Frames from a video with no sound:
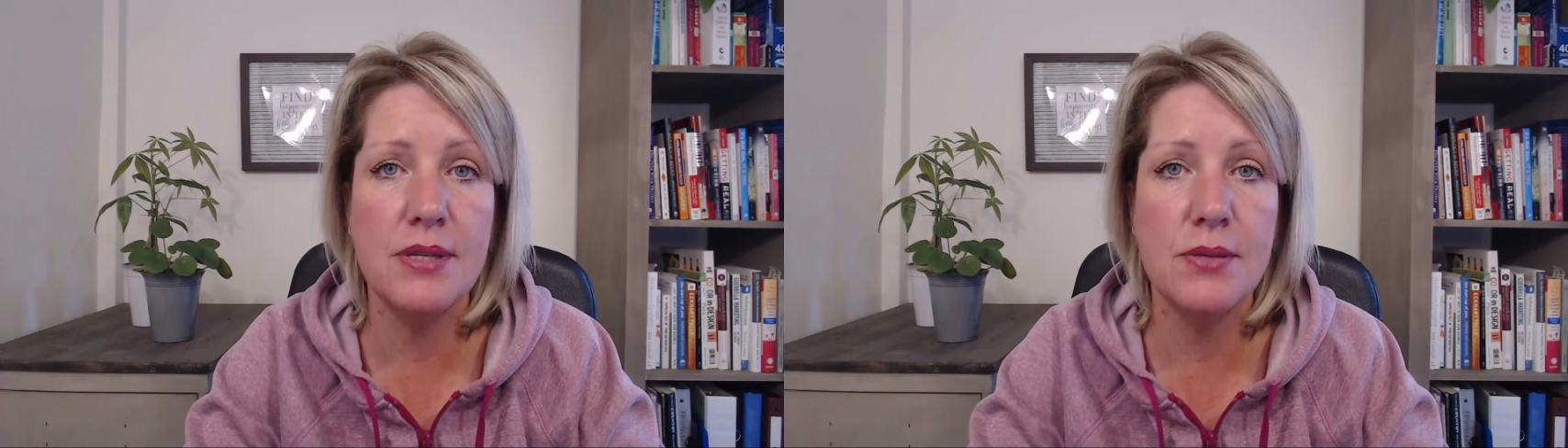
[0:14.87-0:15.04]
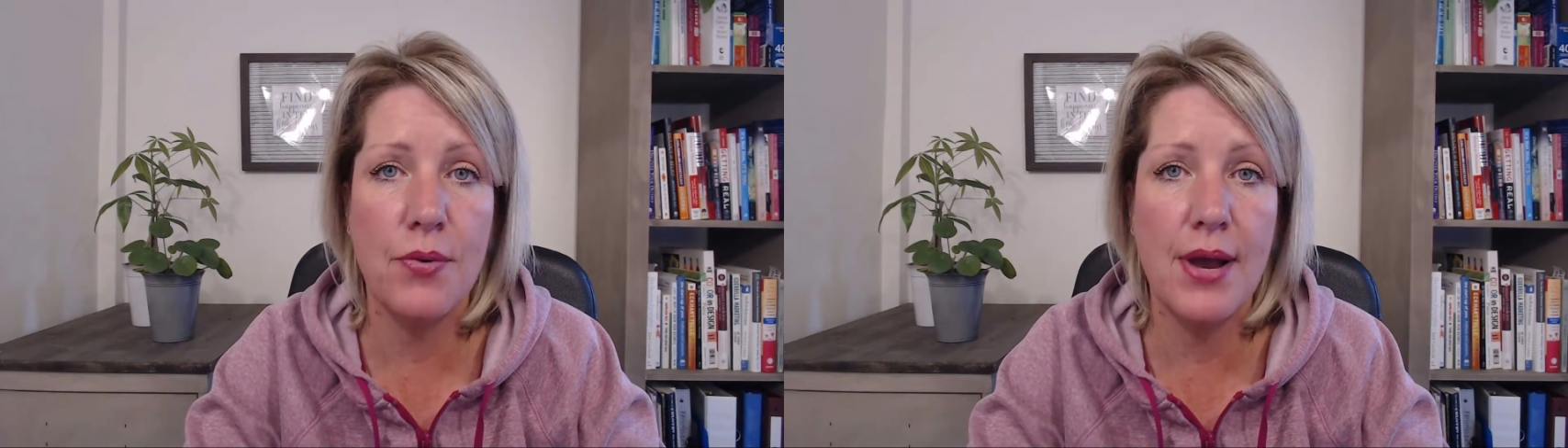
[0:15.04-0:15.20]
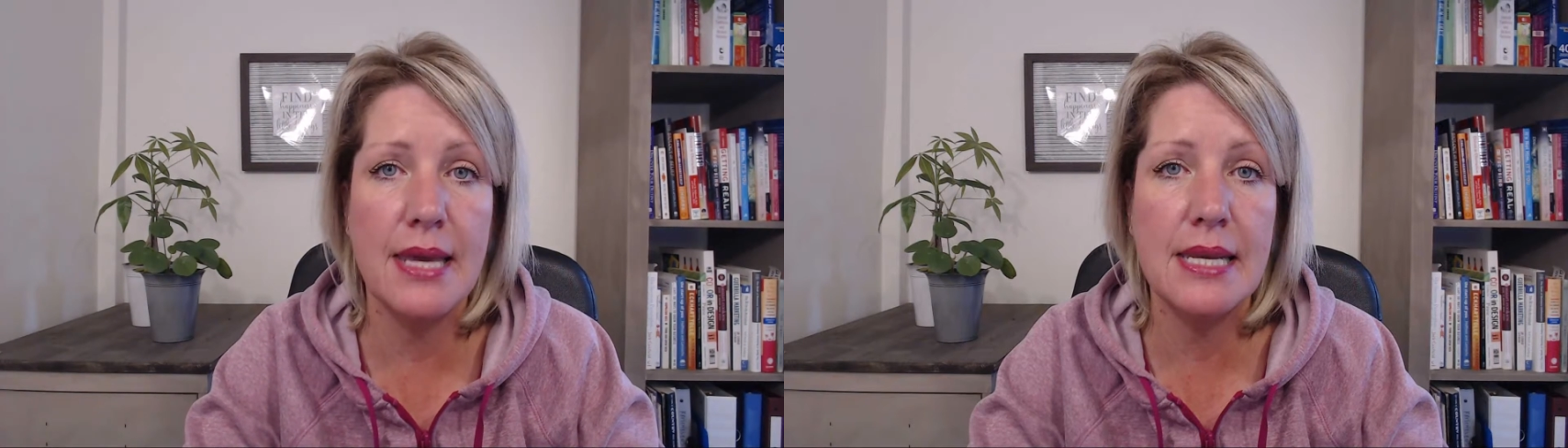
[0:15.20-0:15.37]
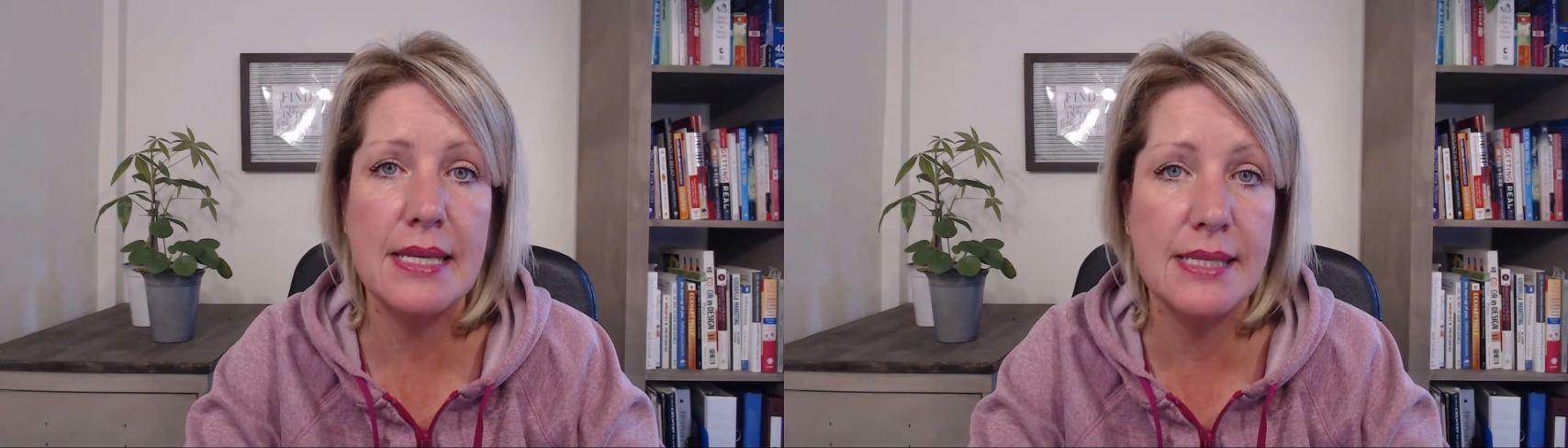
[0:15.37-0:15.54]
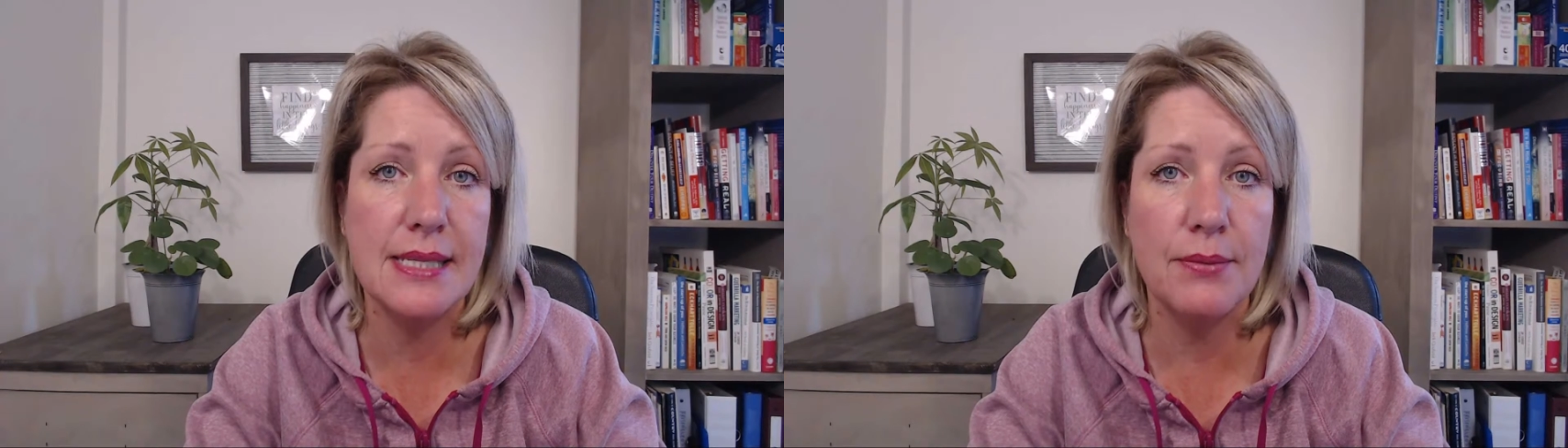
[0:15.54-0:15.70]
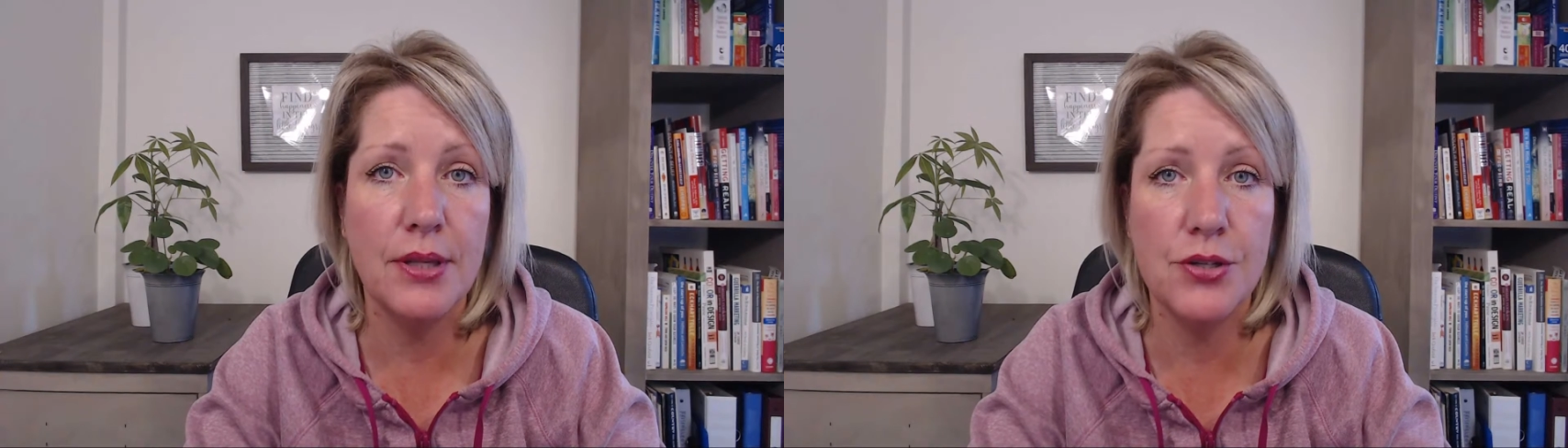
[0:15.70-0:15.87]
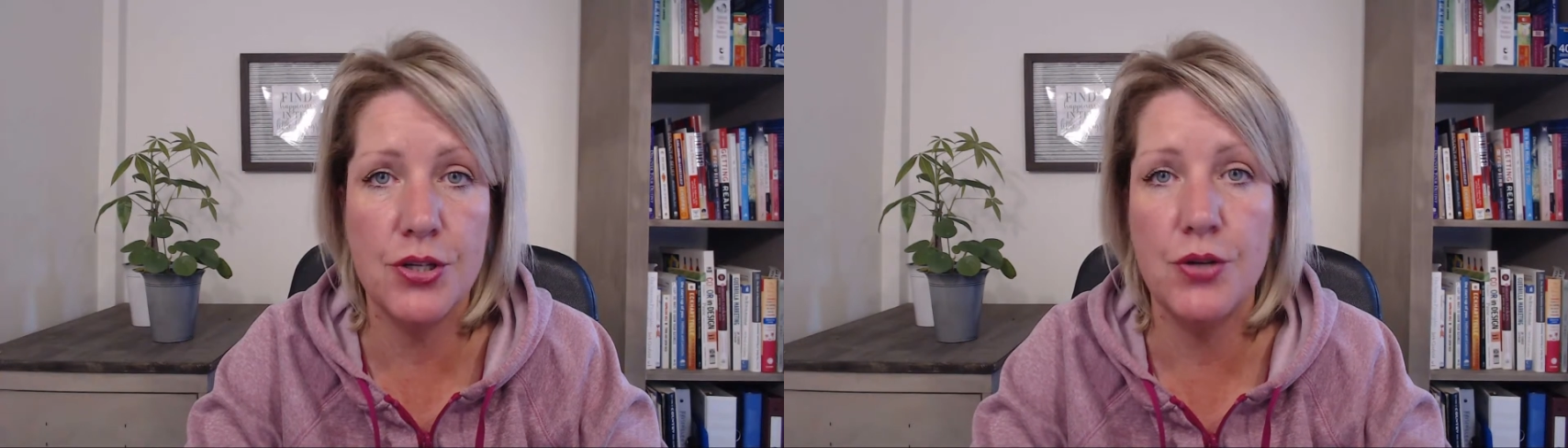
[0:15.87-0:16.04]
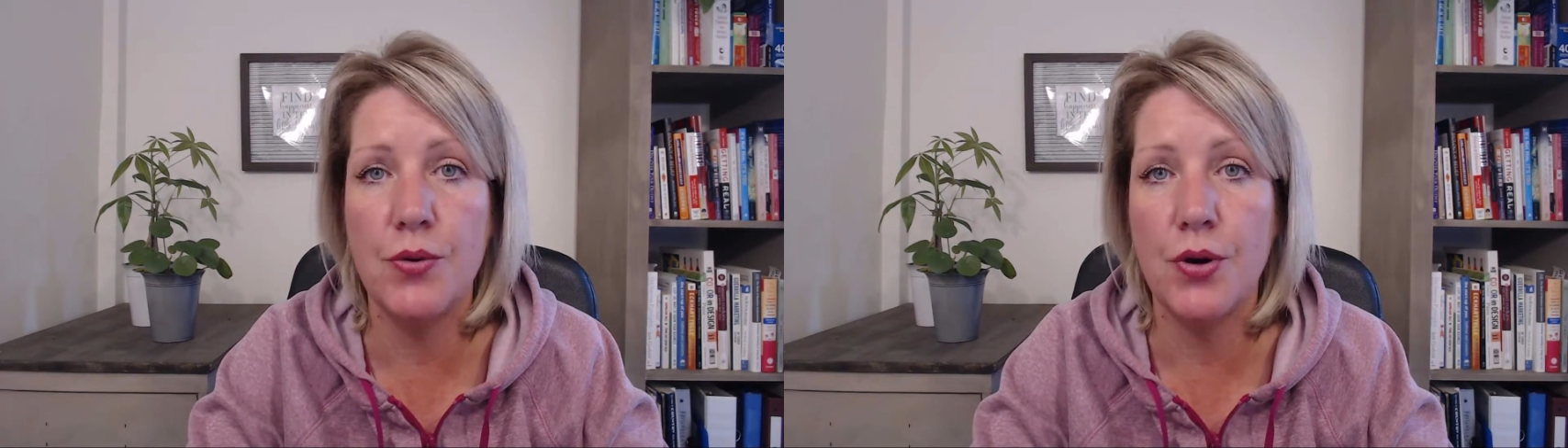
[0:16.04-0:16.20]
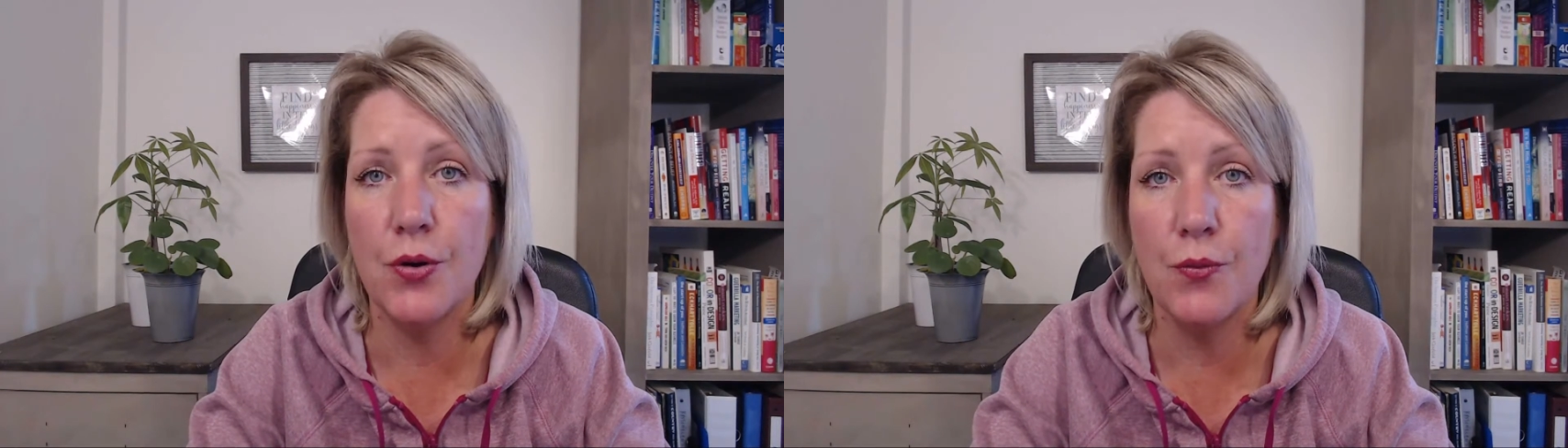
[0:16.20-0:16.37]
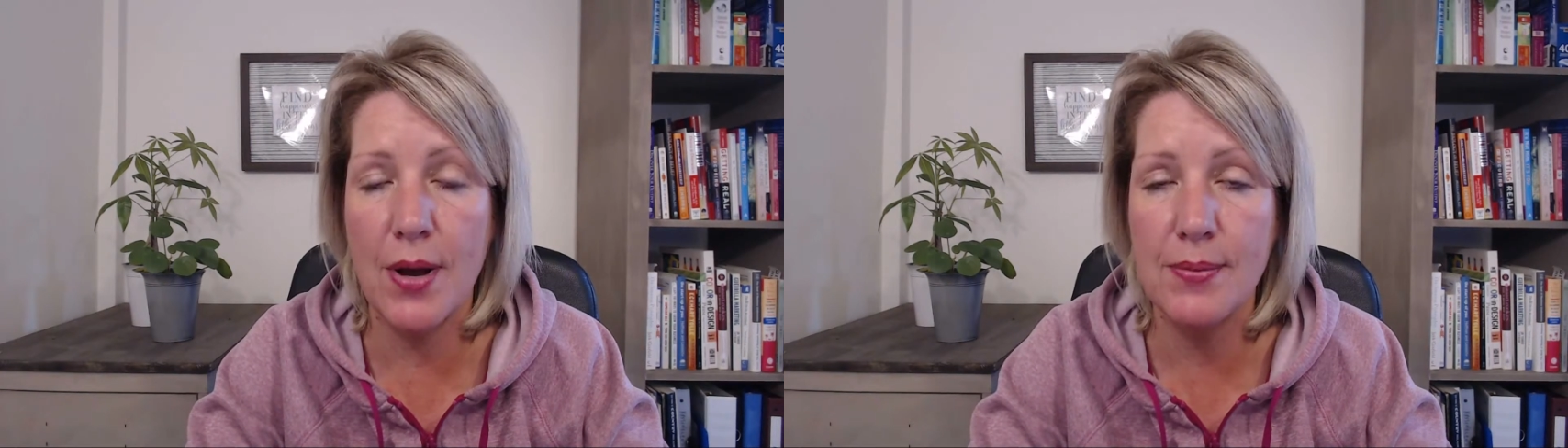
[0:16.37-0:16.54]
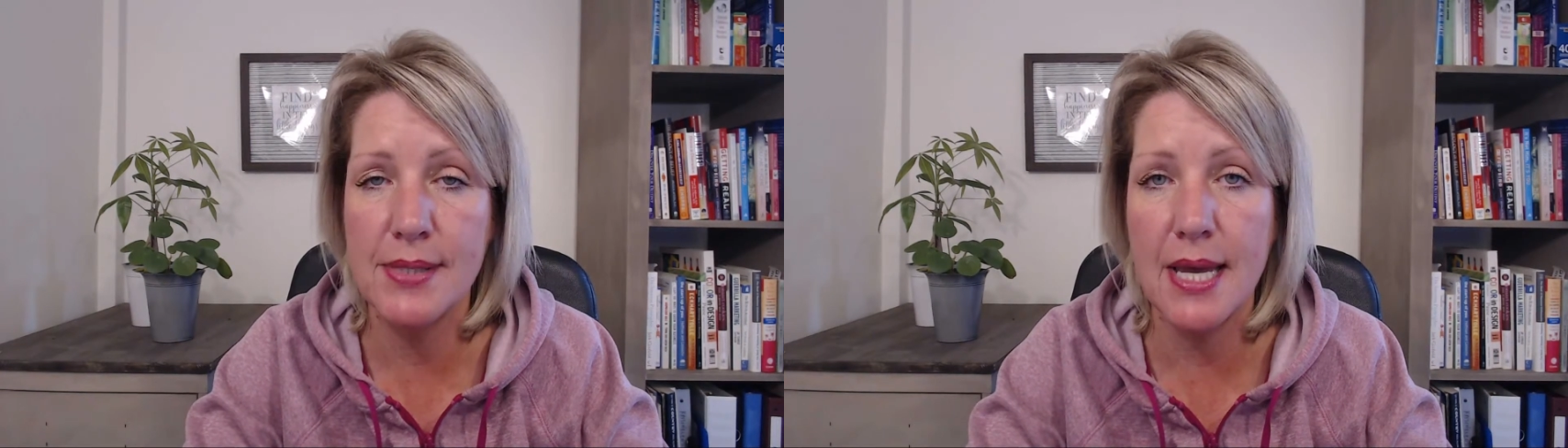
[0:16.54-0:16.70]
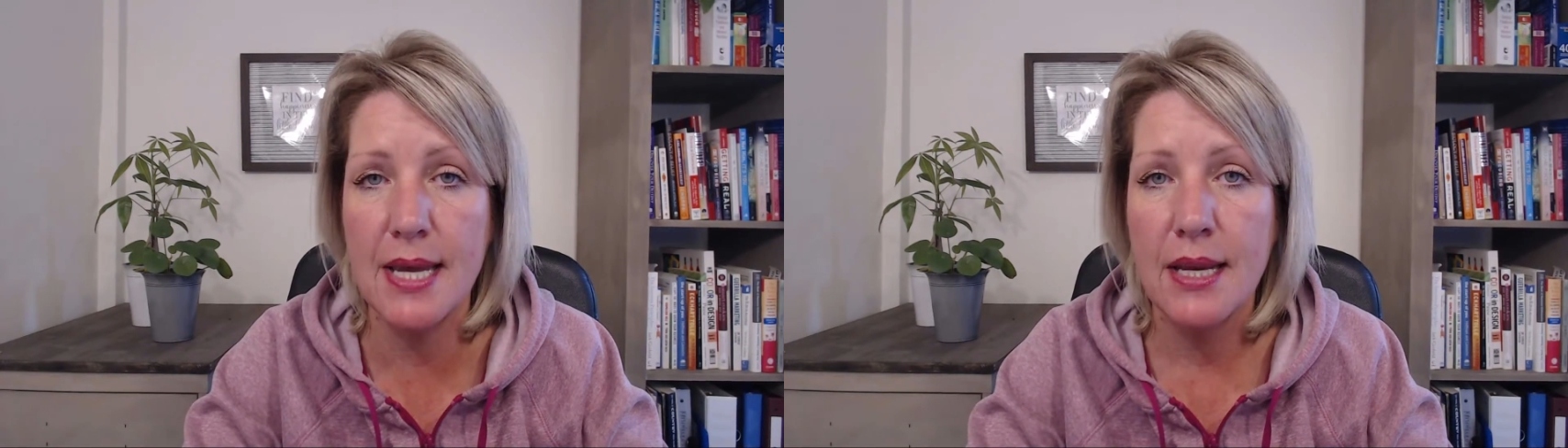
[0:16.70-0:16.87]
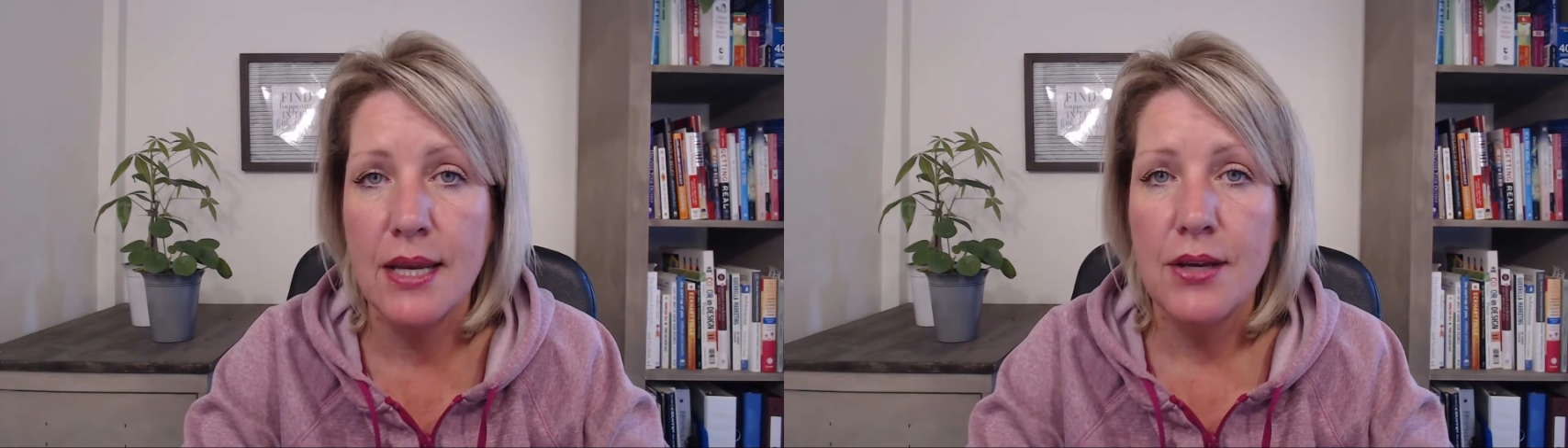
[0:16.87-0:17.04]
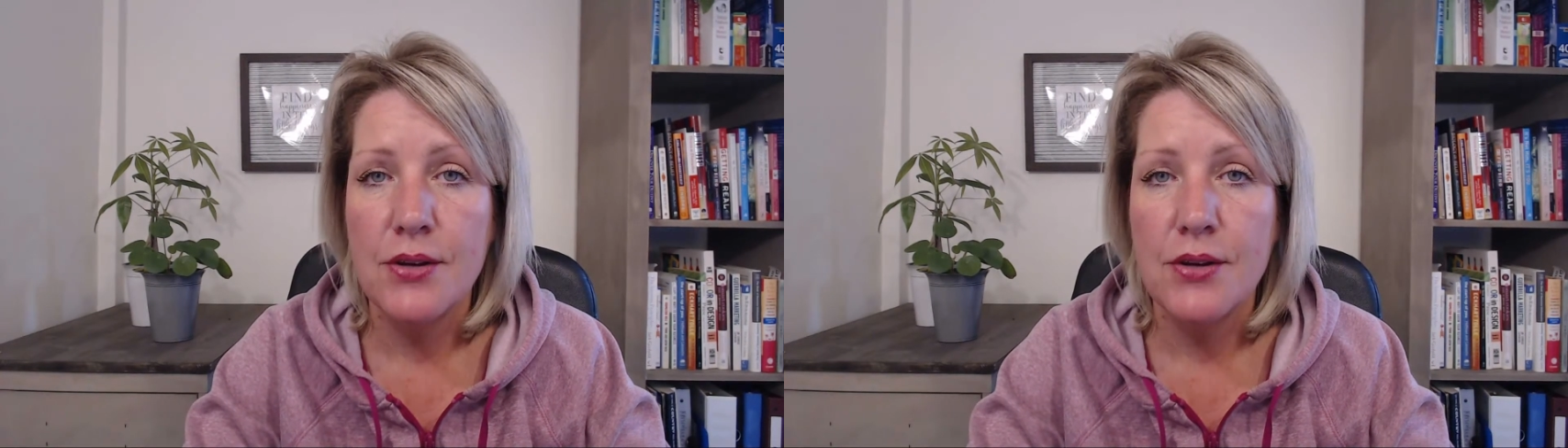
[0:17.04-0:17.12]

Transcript: was branded similar to her website.